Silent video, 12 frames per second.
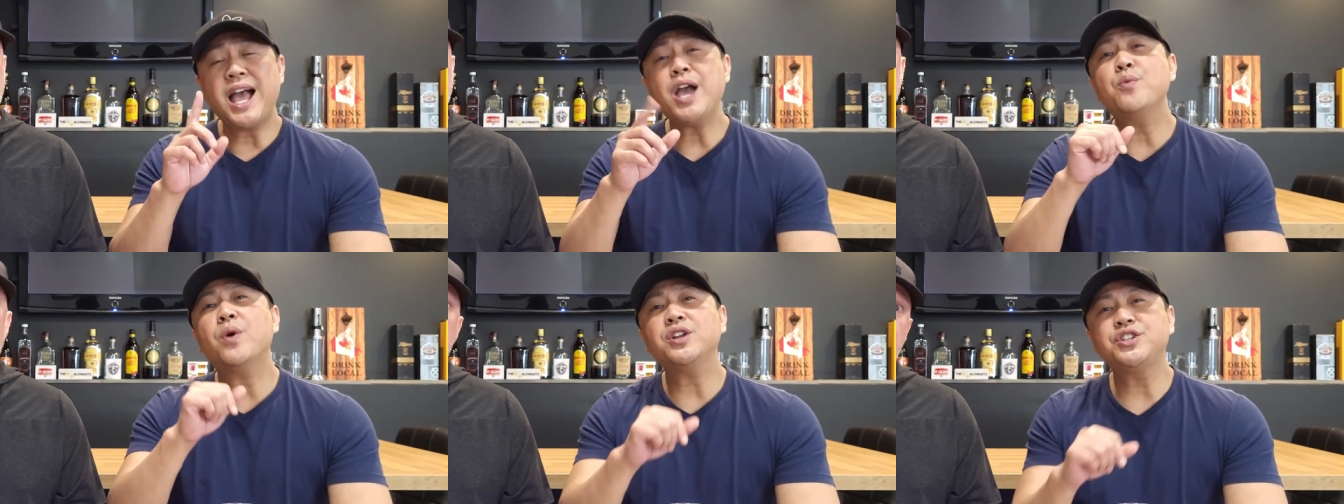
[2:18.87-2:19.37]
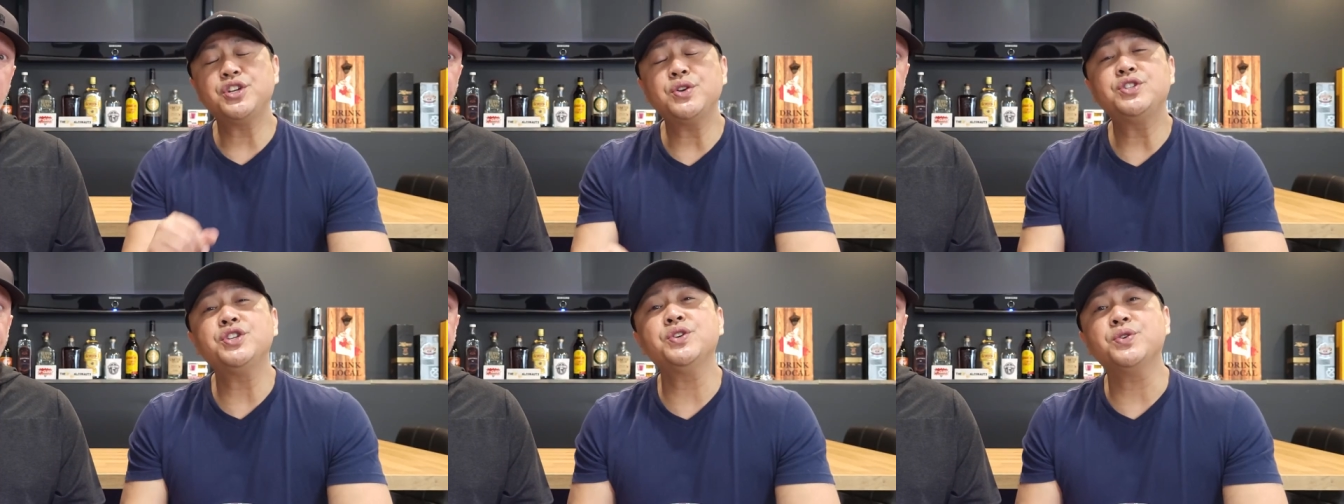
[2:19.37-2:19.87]
I want
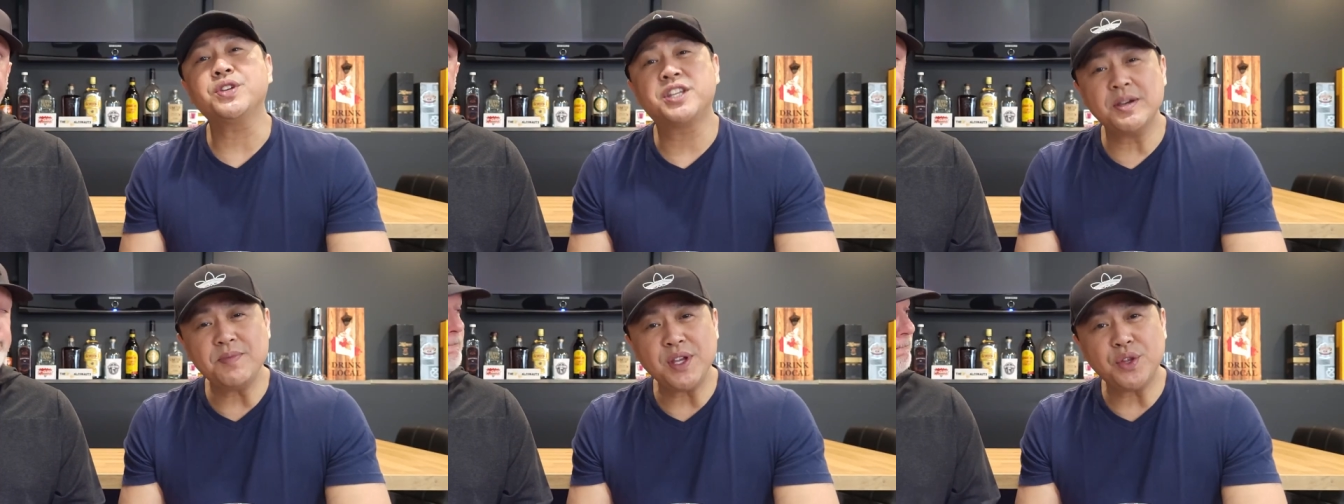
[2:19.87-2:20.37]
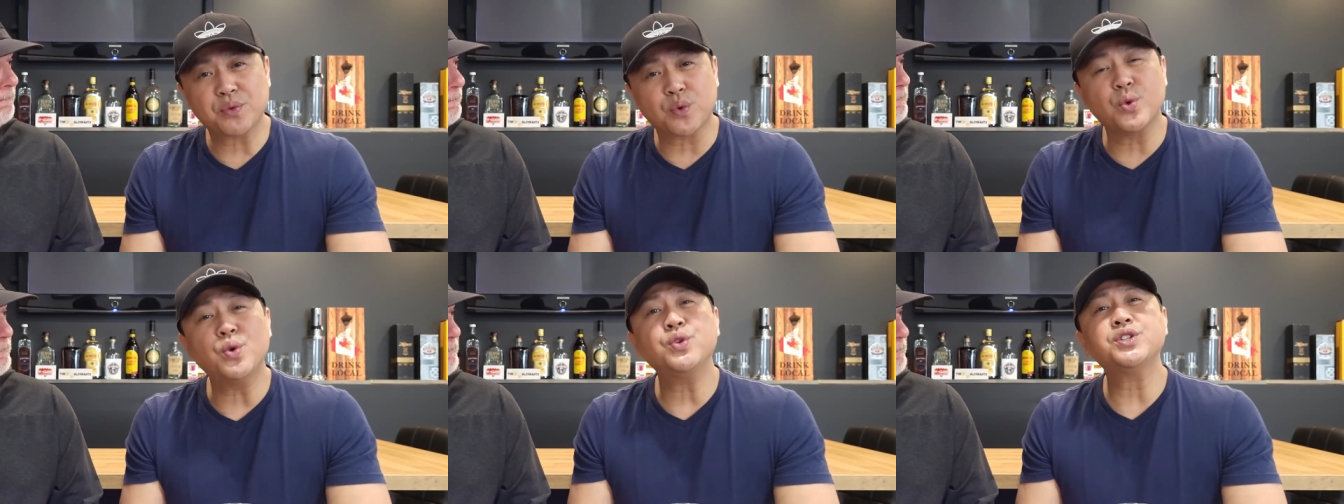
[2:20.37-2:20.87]
you to give me the
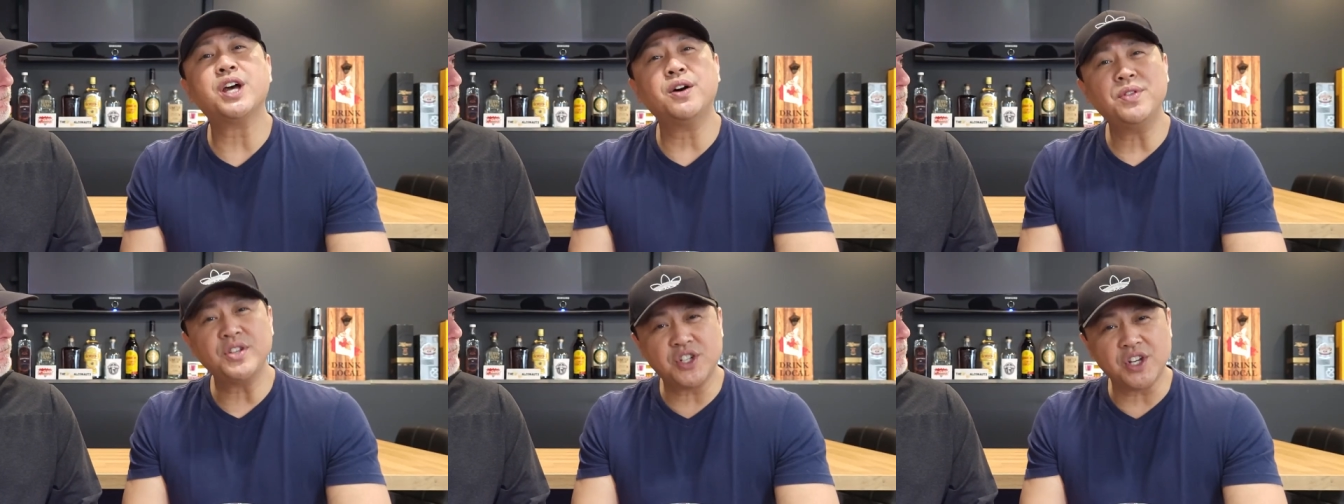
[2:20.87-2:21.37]
rules of the